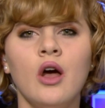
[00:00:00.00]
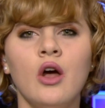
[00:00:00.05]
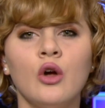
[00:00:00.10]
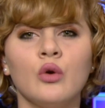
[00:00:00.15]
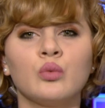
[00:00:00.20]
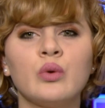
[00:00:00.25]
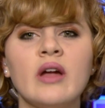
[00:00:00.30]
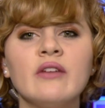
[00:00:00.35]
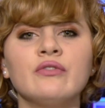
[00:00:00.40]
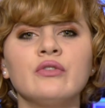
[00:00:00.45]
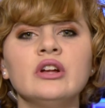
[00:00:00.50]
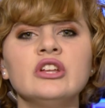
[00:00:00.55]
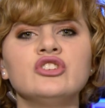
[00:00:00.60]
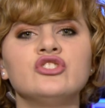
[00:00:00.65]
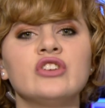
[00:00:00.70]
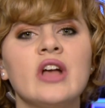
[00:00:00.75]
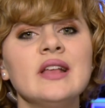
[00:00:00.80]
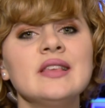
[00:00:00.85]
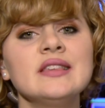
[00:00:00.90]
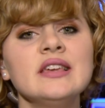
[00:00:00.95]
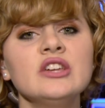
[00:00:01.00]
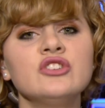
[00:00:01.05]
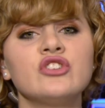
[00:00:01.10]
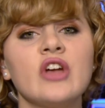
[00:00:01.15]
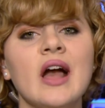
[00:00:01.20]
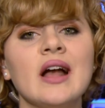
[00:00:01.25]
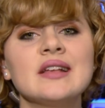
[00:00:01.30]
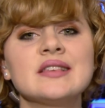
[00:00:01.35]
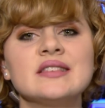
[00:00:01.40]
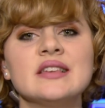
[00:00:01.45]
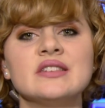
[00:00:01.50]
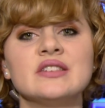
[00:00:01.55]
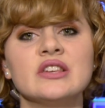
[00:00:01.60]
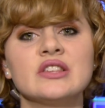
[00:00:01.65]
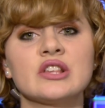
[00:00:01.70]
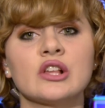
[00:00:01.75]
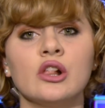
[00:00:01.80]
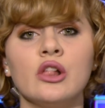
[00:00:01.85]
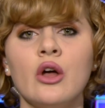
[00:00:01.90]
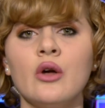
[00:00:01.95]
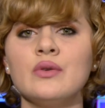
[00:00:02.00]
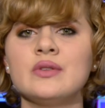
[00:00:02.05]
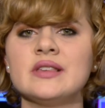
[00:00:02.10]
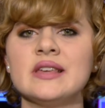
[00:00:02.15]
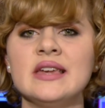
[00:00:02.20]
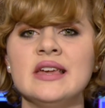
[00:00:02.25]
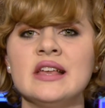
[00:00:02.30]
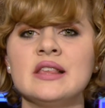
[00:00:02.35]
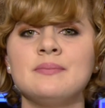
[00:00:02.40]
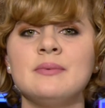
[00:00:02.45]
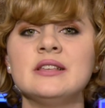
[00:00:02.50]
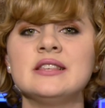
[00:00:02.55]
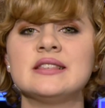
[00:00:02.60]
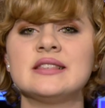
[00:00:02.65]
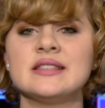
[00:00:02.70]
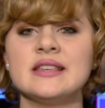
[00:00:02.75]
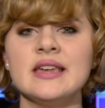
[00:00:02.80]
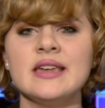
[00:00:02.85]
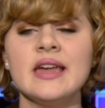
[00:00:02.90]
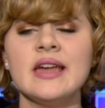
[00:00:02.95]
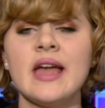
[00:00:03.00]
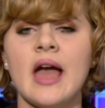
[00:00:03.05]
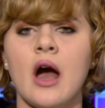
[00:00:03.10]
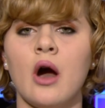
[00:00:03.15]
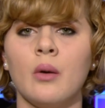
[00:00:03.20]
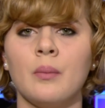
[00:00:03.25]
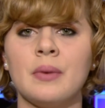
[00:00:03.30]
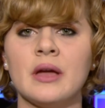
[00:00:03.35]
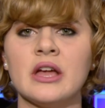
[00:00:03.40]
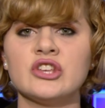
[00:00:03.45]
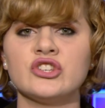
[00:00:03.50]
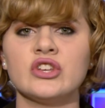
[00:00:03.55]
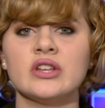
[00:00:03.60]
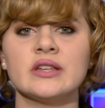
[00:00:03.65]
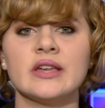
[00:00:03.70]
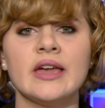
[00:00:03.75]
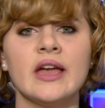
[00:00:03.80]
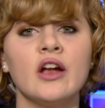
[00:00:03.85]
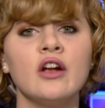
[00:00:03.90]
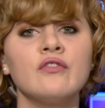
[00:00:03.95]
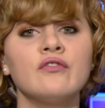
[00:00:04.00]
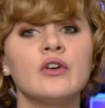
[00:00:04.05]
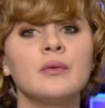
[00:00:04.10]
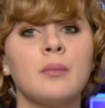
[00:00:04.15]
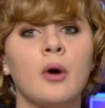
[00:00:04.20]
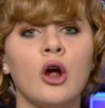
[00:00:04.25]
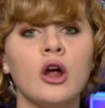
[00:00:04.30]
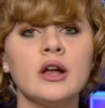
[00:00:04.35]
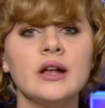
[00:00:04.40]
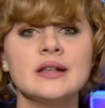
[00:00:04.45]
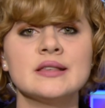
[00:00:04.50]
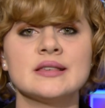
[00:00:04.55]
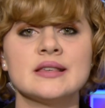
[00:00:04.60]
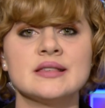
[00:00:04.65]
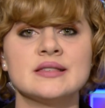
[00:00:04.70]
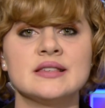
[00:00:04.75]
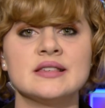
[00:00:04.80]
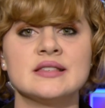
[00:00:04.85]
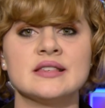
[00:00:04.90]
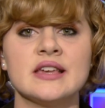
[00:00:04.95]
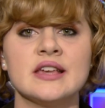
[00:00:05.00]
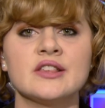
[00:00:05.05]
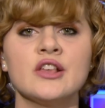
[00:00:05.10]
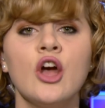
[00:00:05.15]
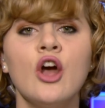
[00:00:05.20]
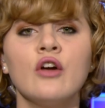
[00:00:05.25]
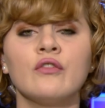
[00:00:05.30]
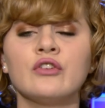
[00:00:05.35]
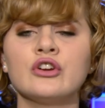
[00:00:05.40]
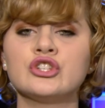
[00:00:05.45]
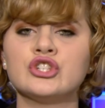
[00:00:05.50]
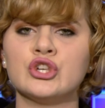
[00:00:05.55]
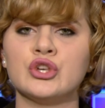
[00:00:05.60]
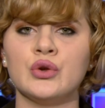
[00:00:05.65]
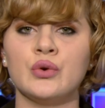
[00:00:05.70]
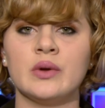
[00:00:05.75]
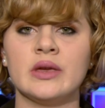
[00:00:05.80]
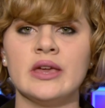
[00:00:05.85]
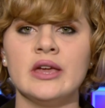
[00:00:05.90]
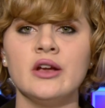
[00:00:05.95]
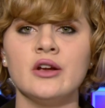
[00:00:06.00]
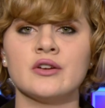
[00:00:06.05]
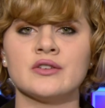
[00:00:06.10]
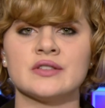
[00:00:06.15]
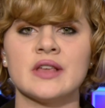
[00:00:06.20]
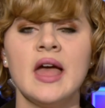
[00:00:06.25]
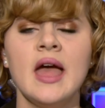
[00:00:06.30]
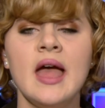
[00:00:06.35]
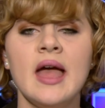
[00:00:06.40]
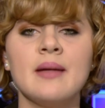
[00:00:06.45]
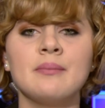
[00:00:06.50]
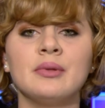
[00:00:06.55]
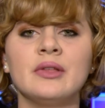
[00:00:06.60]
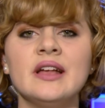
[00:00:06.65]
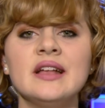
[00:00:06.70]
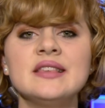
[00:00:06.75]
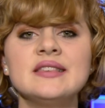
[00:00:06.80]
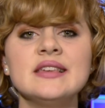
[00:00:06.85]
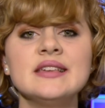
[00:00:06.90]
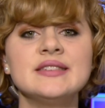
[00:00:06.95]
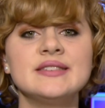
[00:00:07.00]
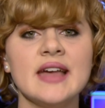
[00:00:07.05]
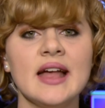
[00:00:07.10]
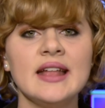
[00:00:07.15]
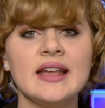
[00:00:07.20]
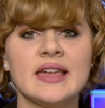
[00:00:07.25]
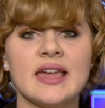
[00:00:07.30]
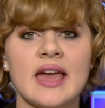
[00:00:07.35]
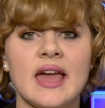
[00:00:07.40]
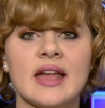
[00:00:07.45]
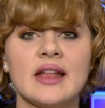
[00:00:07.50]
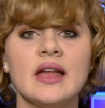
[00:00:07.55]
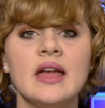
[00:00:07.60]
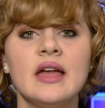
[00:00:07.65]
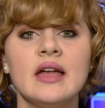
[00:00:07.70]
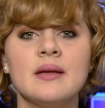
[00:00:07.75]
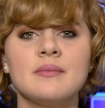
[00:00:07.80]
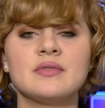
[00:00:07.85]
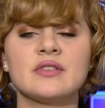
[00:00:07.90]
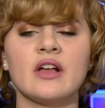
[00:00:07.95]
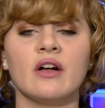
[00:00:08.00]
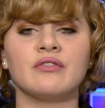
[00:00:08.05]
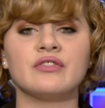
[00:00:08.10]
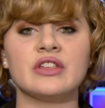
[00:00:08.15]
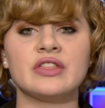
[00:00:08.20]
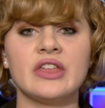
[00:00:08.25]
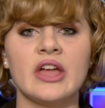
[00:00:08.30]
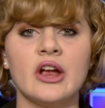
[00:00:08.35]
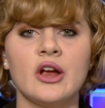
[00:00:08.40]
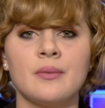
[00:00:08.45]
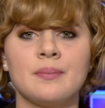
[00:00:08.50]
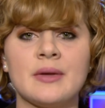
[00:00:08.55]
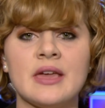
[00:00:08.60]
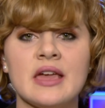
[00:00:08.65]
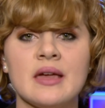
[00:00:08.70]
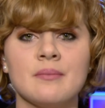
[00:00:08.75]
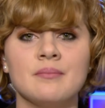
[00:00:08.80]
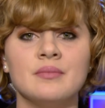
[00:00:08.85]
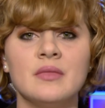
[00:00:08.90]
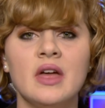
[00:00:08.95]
Reverend Jesse Jackson disclosed he has been seeking outpatient care for Parkinson's disease for 2 years and plans to dedicate himself to therapy.